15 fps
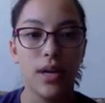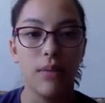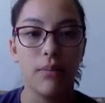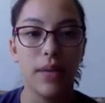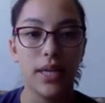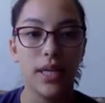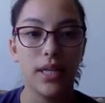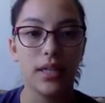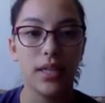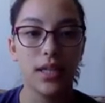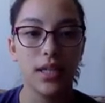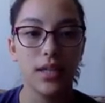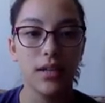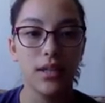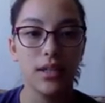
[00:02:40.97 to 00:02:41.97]
by
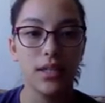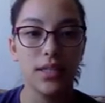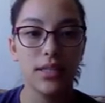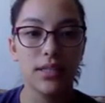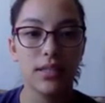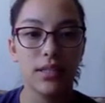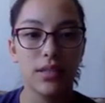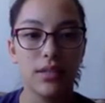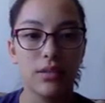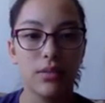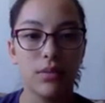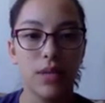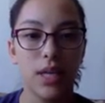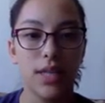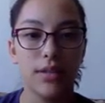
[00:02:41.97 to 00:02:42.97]
clicking on this little
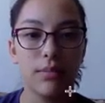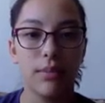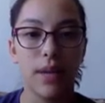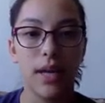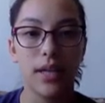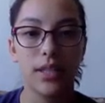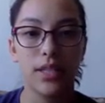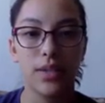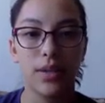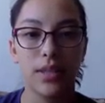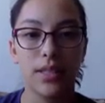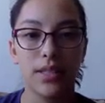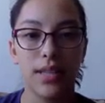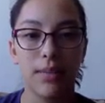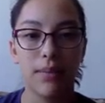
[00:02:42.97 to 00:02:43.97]
color box, you
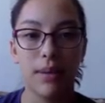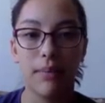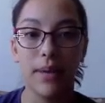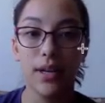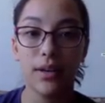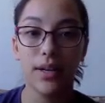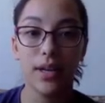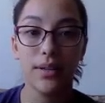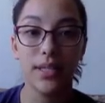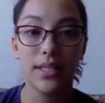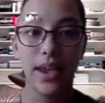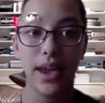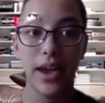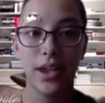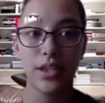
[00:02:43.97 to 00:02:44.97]
can say my background is
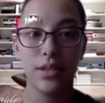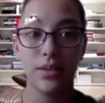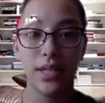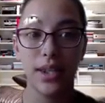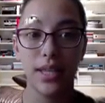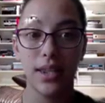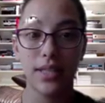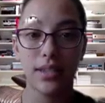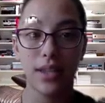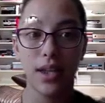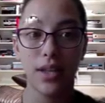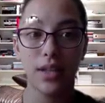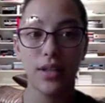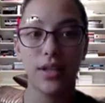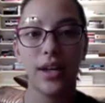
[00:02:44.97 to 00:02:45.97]
actually this
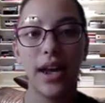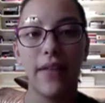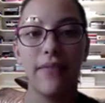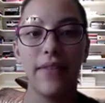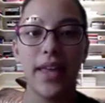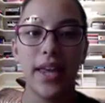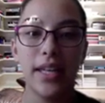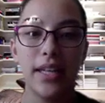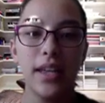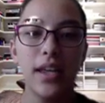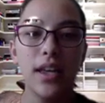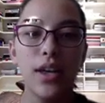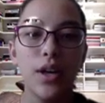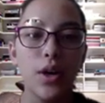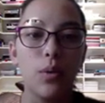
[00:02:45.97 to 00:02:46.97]
color, and then
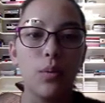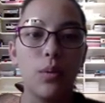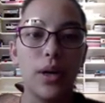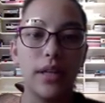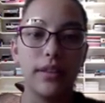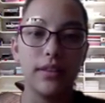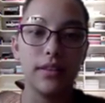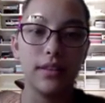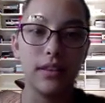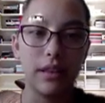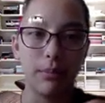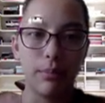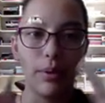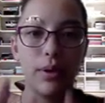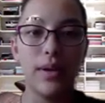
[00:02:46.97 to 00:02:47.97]
what the
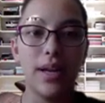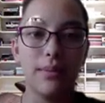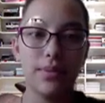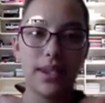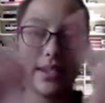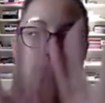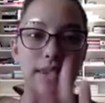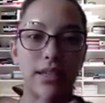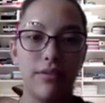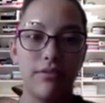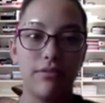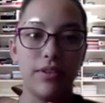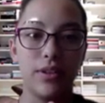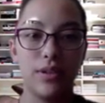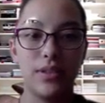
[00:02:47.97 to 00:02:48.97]
program does is it
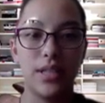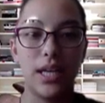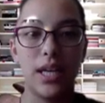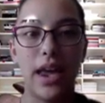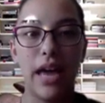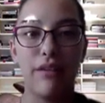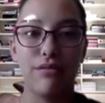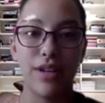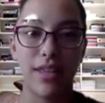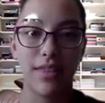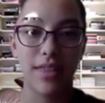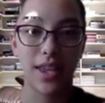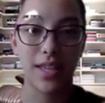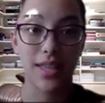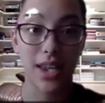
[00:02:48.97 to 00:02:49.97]
fills in
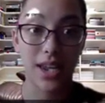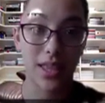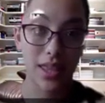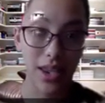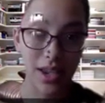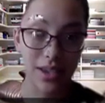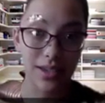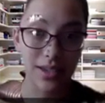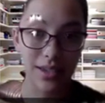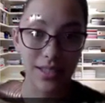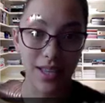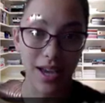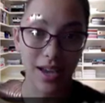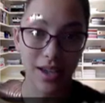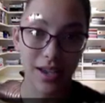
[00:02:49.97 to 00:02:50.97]
everything that it thinks is
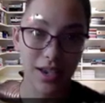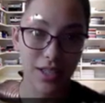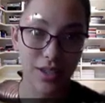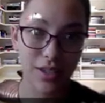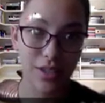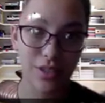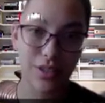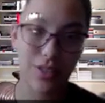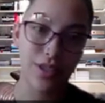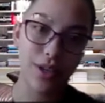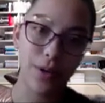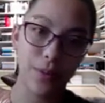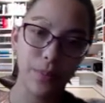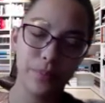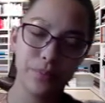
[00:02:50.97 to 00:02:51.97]
that color. So